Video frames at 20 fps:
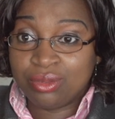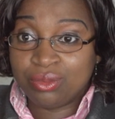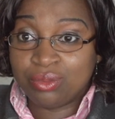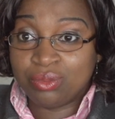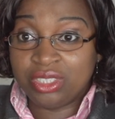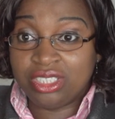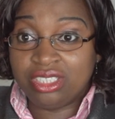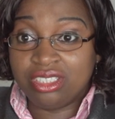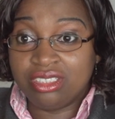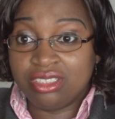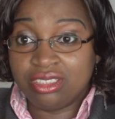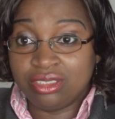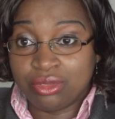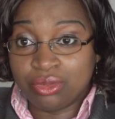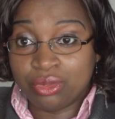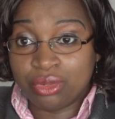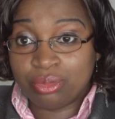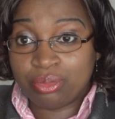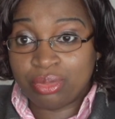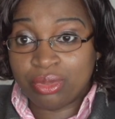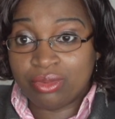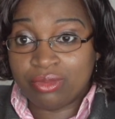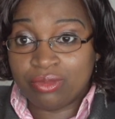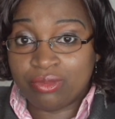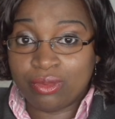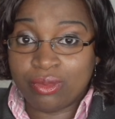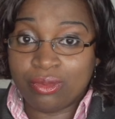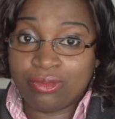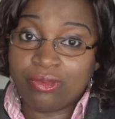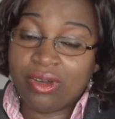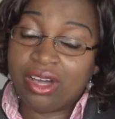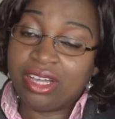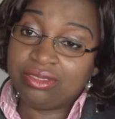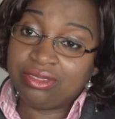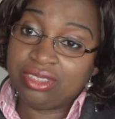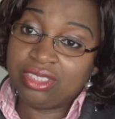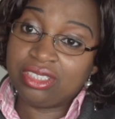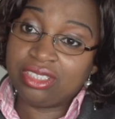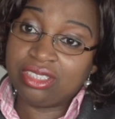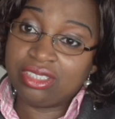within the group for 5
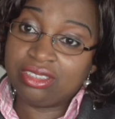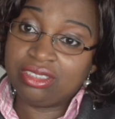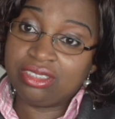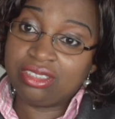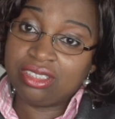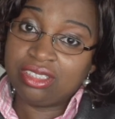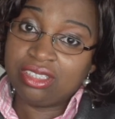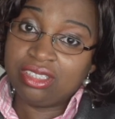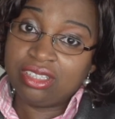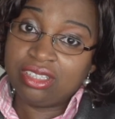years